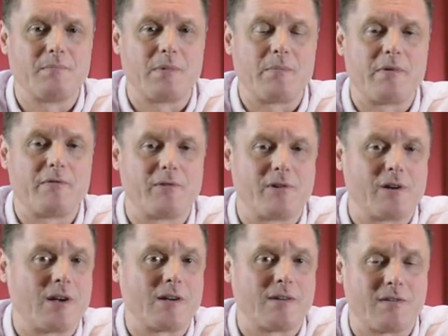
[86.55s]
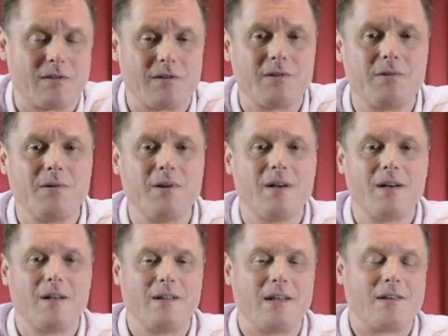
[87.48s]
But before I do,
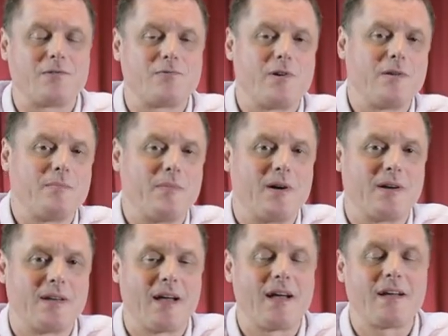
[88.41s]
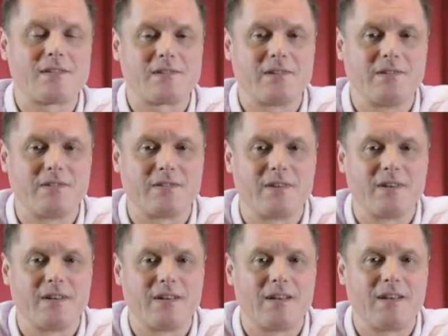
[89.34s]
let's run my excellent
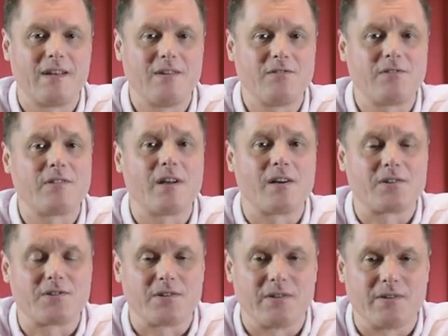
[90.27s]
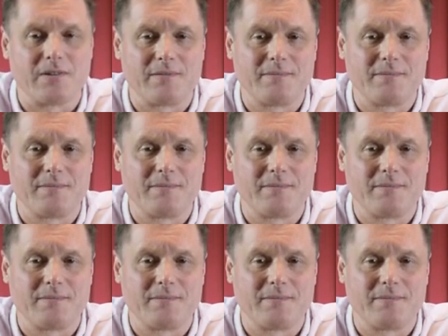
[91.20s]
introduction.